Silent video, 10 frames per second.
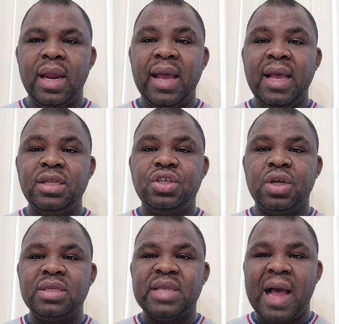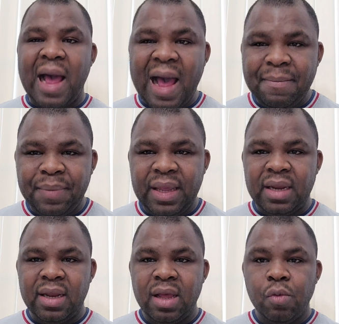It just
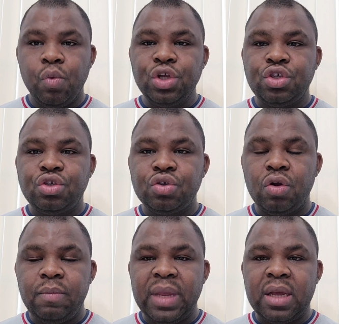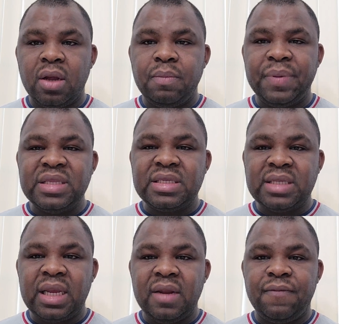happened. We should be
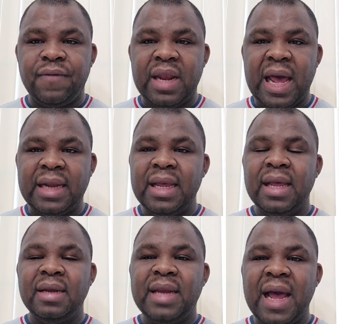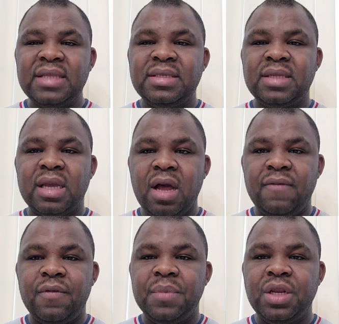compensated for that. That's the
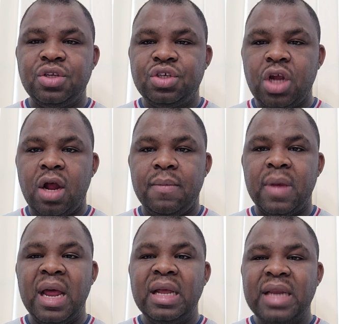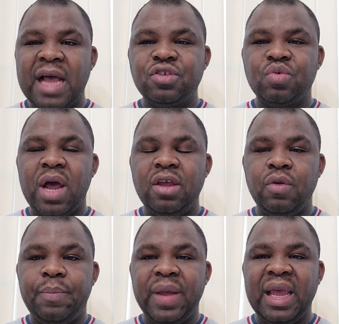government job. That's why
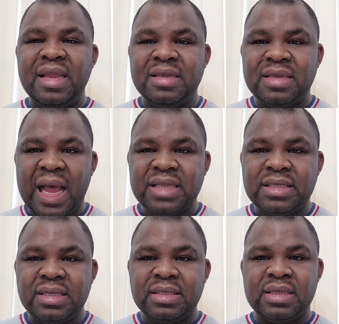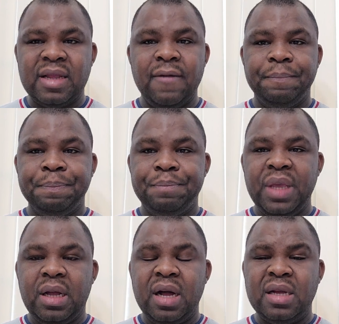you're paying taxes.
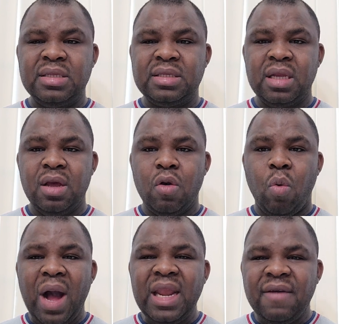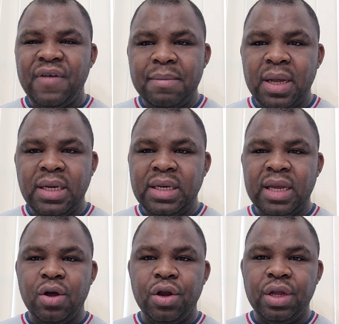Because whatever money they're
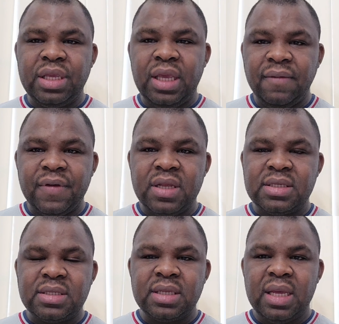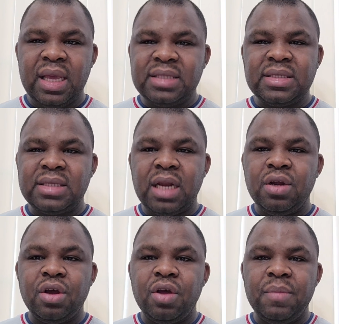going to give us, it's
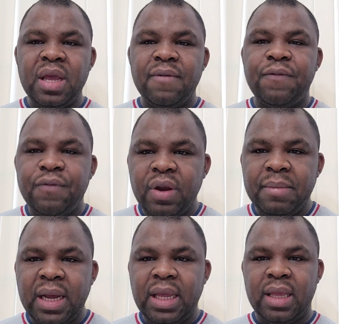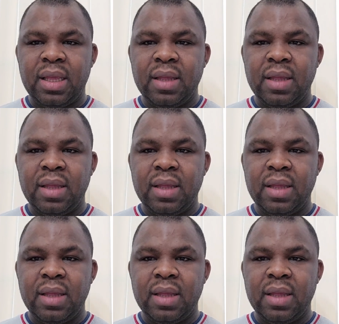not going to be a free money.